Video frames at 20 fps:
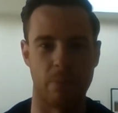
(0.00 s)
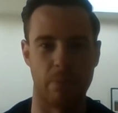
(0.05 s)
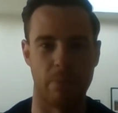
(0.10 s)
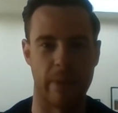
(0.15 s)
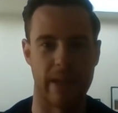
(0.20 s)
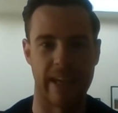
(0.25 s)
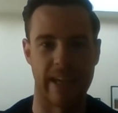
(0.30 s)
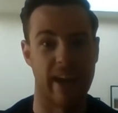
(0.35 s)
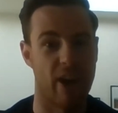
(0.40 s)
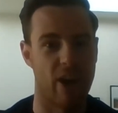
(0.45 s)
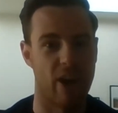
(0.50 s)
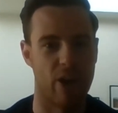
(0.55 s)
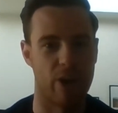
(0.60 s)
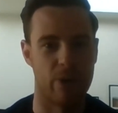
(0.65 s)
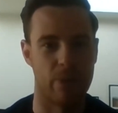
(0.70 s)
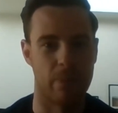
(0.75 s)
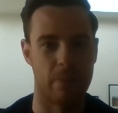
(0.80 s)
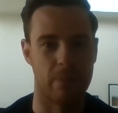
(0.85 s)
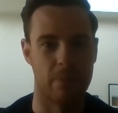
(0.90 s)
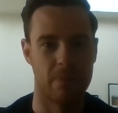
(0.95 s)
being at
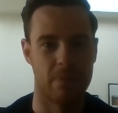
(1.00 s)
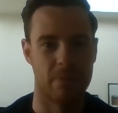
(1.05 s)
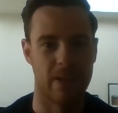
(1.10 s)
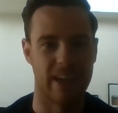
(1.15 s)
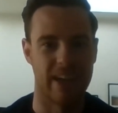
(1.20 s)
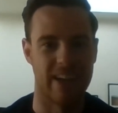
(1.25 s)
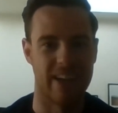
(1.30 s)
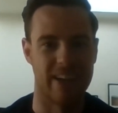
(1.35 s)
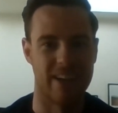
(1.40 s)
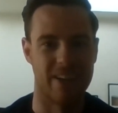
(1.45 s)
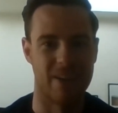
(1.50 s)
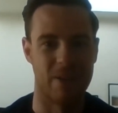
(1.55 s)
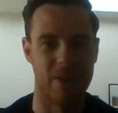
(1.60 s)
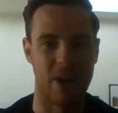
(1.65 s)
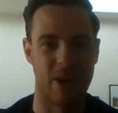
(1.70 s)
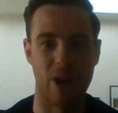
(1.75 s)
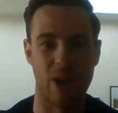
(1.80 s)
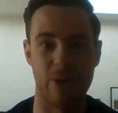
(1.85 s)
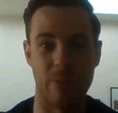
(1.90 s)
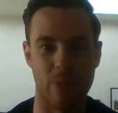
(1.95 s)
home
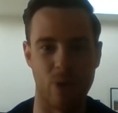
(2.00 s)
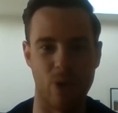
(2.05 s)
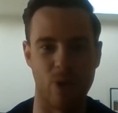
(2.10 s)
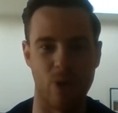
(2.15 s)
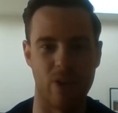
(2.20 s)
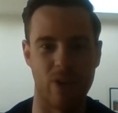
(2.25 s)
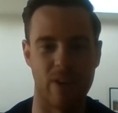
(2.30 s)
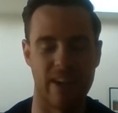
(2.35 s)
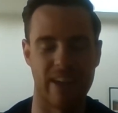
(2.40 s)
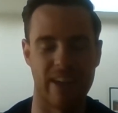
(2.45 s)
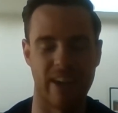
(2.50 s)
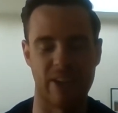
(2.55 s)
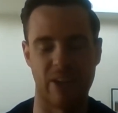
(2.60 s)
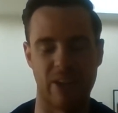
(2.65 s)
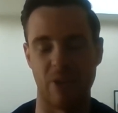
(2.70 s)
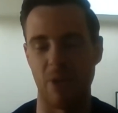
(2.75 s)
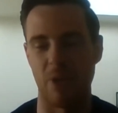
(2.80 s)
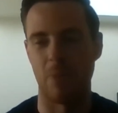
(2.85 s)
more. I don't know